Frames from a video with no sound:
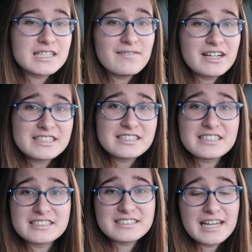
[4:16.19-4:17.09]
7 because
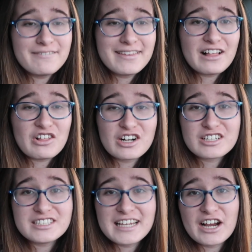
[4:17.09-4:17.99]
it doesn't take me that
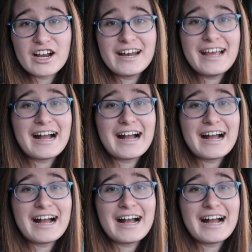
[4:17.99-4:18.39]
long to get ready.